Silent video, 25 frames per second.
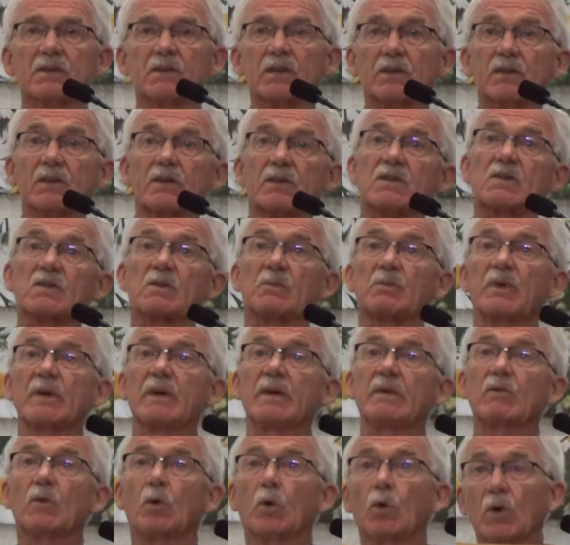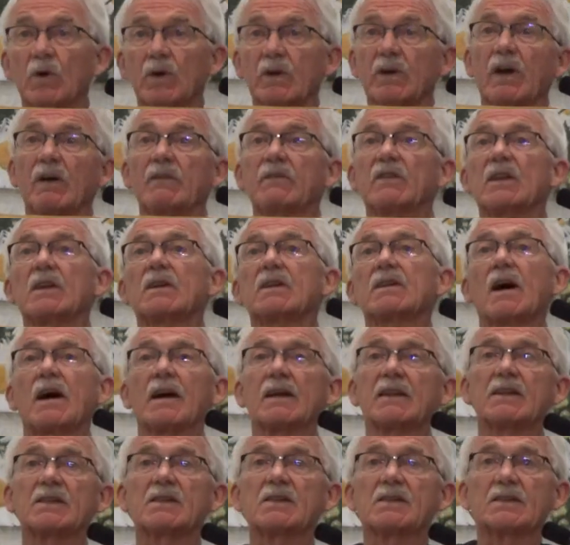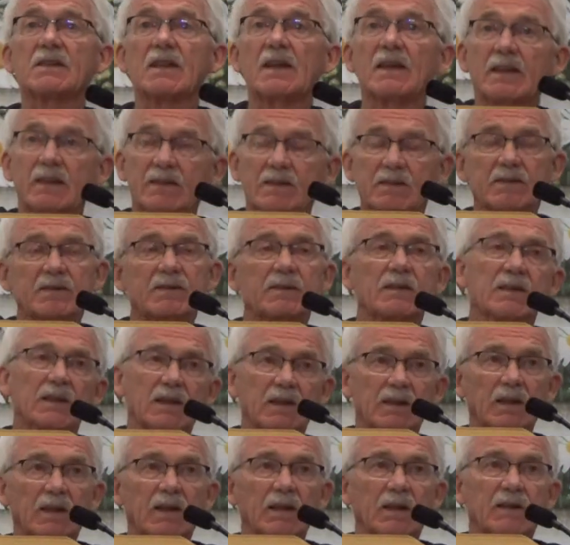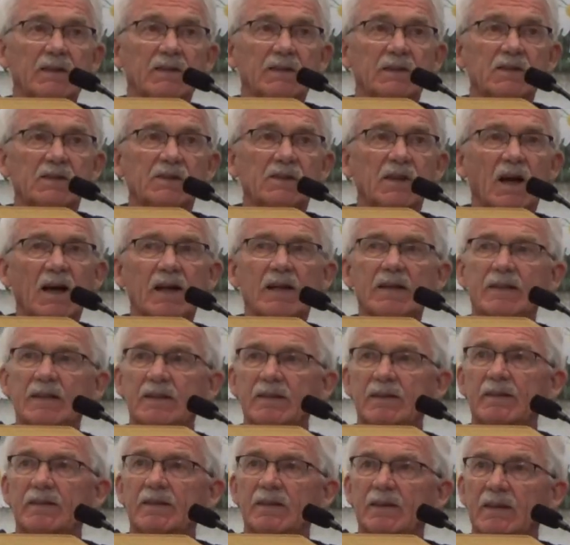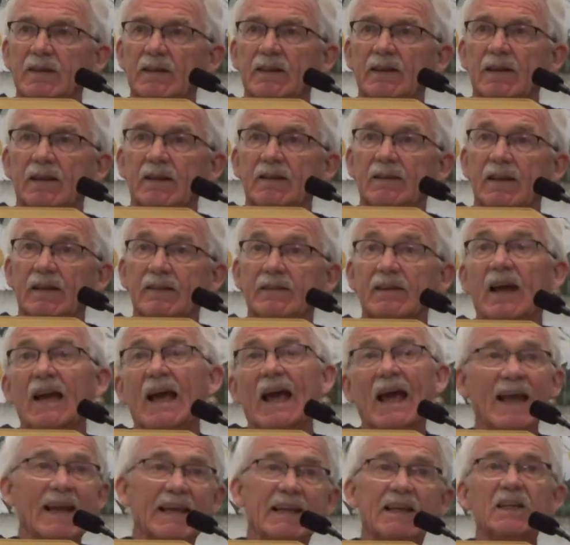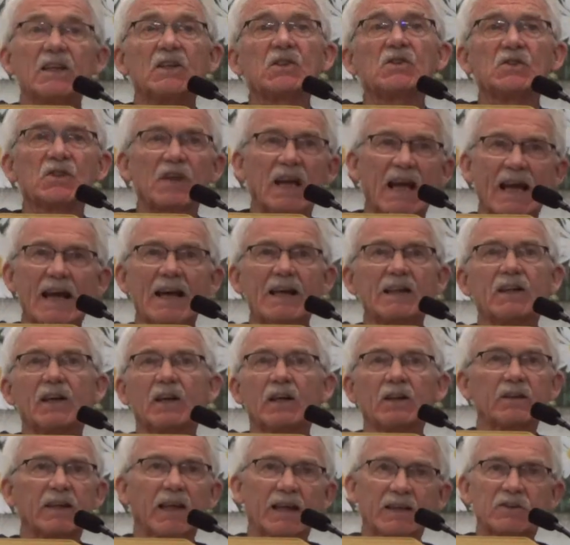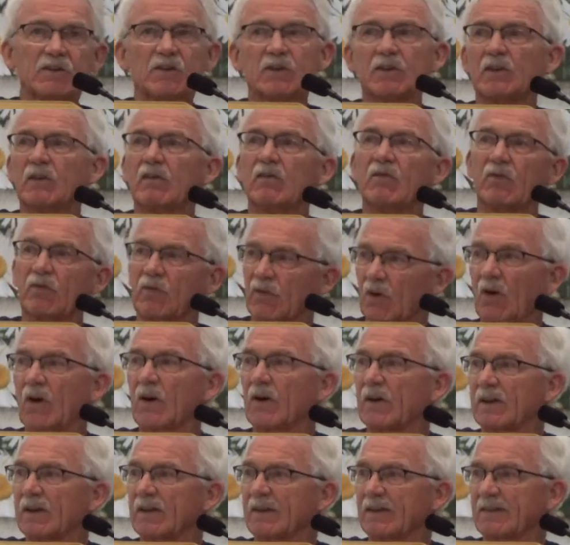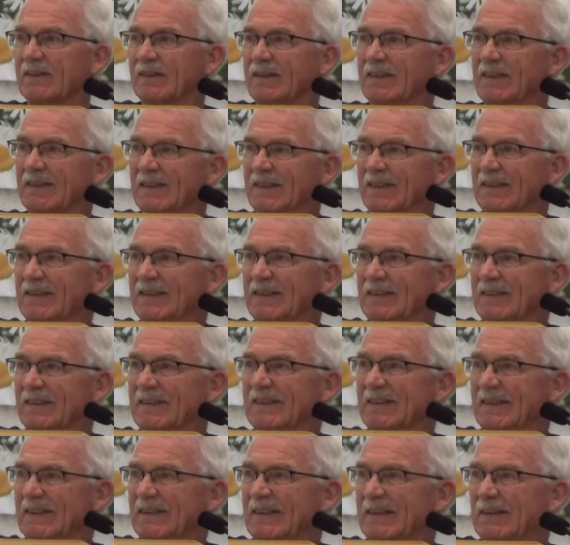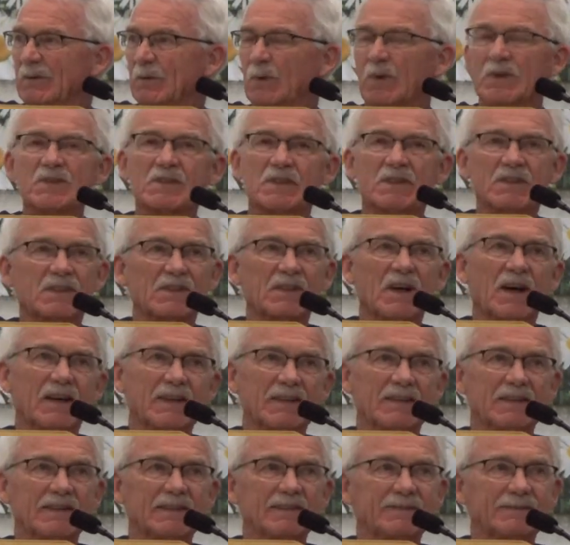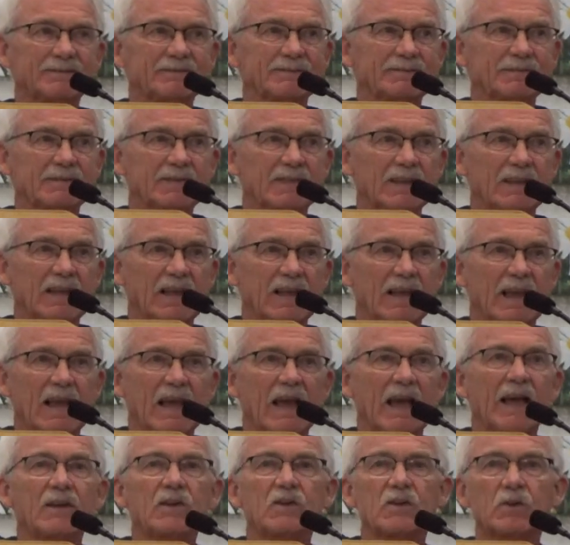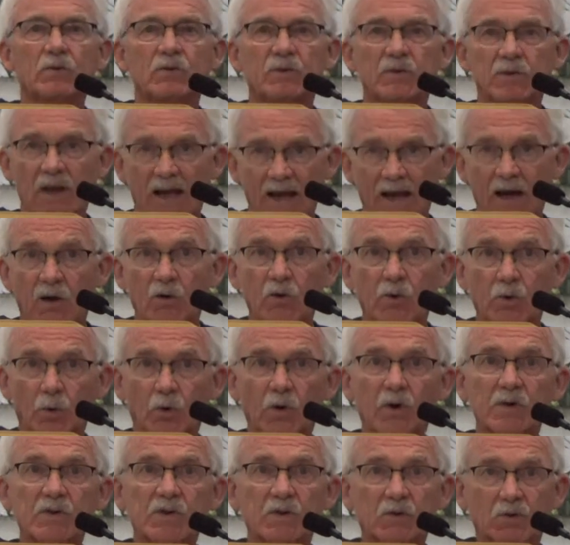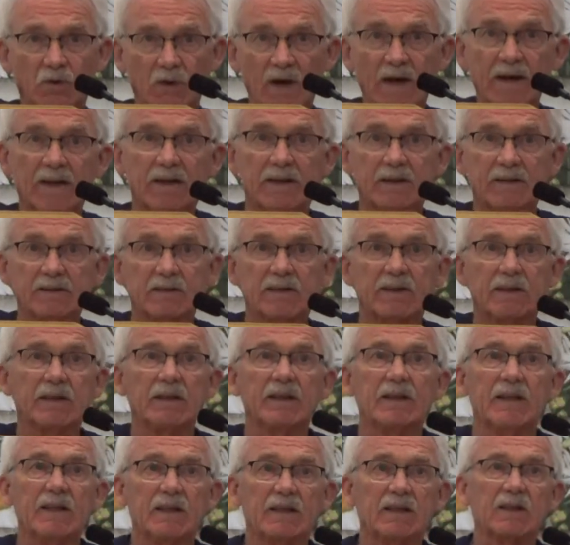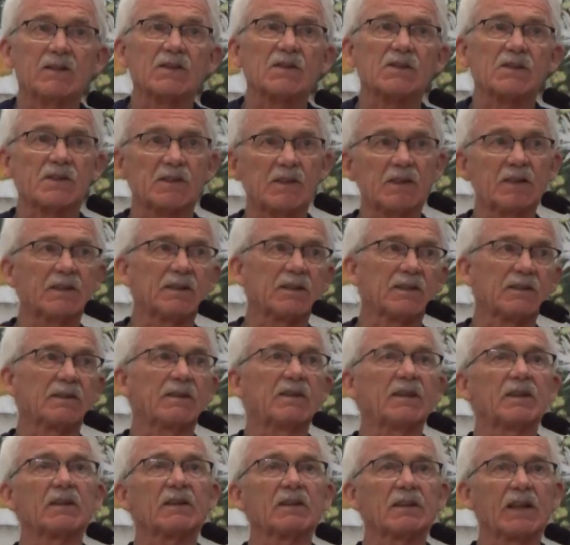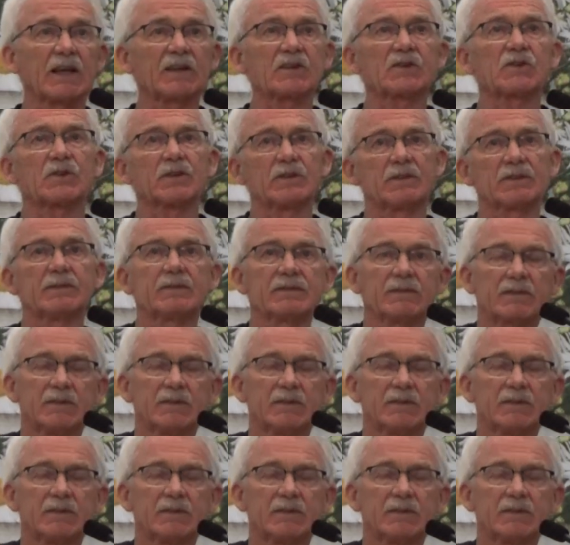until the Supreme Court of the United States decided that the hanging Chad election of Florida was decided. And to Al Gore's credit, he conceded the election.